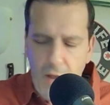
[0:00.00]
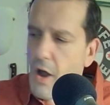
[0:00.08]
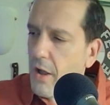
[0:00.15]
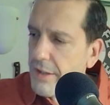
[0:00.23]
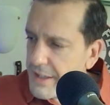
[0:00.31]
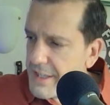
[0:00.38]

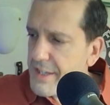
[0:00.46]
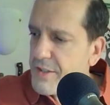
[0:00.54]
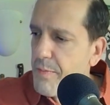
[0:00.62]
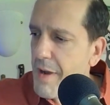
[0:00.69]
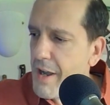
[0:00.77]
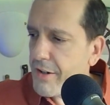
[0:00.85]
all of
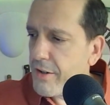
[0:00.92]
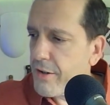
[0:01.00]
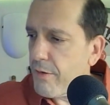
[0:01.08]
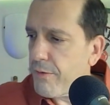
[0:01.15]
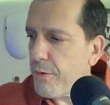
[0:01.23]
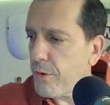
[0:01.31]
these
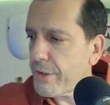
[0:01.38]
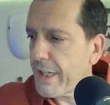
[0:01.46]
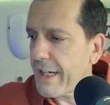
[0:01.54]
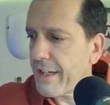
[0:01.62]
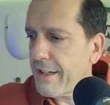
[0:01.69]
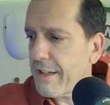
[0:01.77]
modern
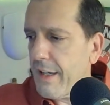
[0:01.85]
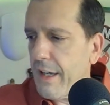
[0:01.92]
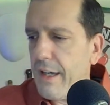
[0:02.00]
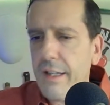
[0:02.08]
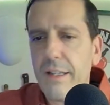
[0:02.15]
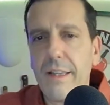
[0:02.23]
folding
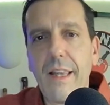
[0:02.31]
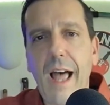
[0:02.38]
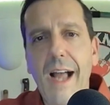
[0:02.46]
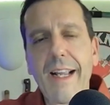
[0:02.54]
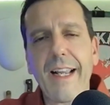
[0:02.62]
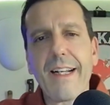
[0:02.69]
uh,
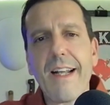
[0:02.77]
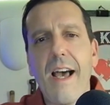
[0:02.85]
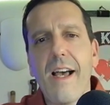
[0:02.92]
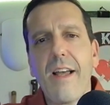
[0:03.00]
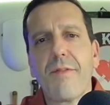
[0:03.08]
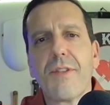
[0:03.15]
locking
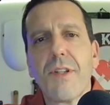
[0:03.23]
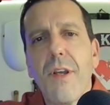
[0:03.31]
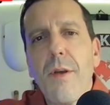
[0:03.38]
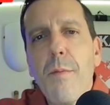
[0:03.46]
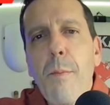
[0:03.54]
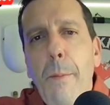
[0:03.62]
knives
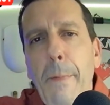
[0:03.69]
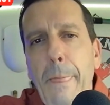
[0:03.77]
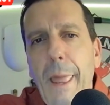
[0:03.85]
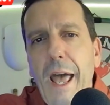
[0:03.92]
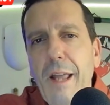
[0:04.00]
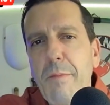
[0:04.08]

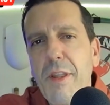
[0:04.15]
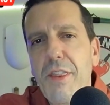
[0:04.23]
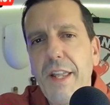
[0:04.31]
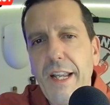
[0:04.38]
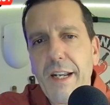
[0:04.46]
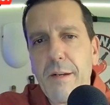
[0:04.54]
had me
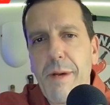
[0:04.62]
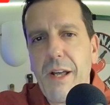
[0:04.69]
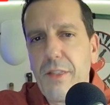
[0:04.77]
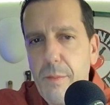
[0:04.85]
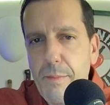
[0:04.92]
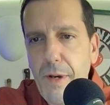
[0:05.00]
thinking
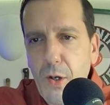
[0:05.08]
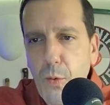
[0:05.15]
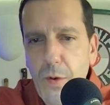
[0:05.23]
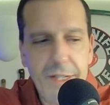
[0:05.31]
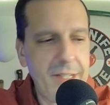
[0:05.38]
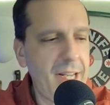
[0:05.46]
about the buck
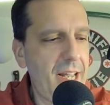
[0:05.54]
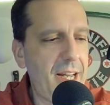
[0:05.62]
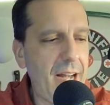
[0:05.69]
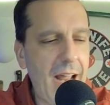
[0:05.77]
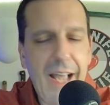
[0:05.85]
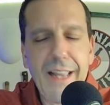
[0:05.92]

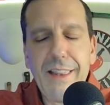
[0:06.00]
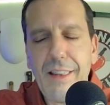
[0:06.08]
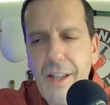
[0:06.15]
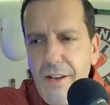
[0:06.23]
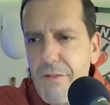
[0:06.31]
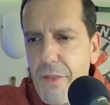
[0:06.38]
110. I
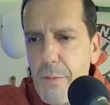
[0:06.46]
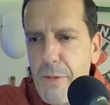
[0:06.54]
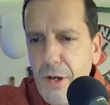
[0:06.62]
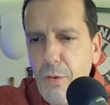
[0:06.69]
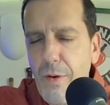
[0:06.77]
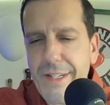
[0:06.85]
love the
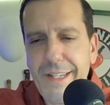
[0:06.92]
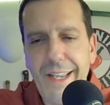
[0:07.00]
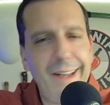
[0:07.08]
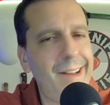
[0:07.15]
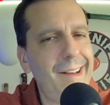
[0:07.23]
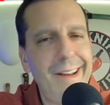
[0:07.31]
buck
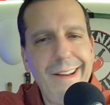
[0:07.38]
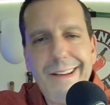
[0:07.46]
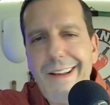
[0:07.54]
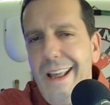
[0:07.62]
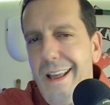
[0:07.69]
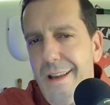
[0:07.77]
110.
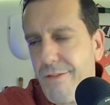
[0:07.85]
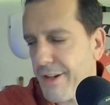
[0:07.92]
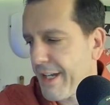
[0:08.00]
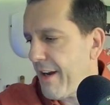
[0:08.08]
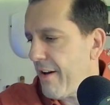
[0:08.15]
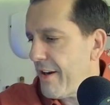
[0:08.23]

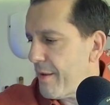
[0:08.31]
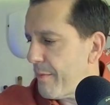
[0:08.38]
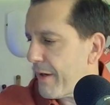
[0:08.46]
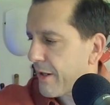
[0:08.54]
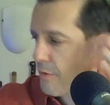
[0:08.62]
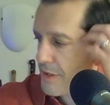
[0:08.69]
Never carry the
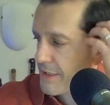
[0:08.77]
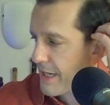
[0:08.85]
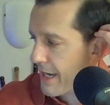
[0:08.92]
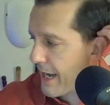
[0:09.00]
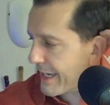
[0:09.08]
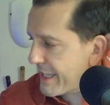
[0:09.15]
buck
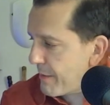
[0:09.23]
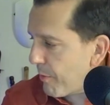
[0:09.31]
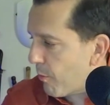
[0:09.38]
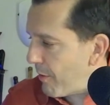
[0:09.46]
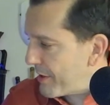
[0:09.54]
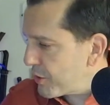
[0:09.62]
110. I keep
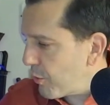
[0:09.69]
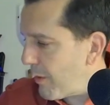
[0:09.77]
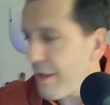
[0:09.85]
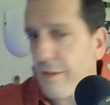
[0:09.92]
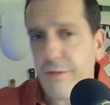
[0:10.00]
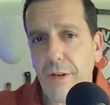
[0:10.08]
a
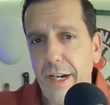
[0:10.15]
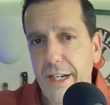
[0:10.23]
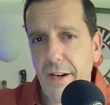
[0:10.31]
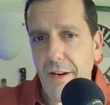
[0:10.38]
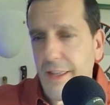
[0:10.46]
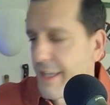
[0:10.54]
112 right
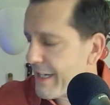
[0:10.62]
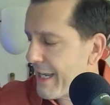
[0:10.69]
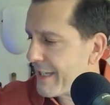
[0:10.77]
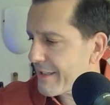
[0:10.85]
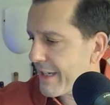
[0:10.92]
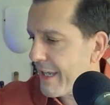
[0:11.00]
here on the
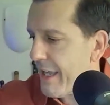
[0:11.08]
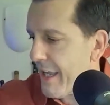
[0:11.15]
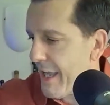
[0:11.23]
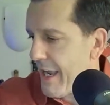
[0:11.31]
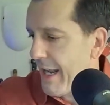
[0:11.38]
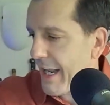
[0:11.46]
desk
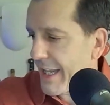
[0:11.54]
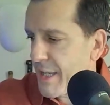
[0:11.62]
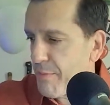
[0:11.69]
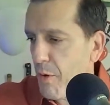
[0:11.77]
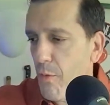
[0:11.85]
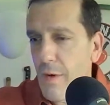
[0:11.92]
and I keep a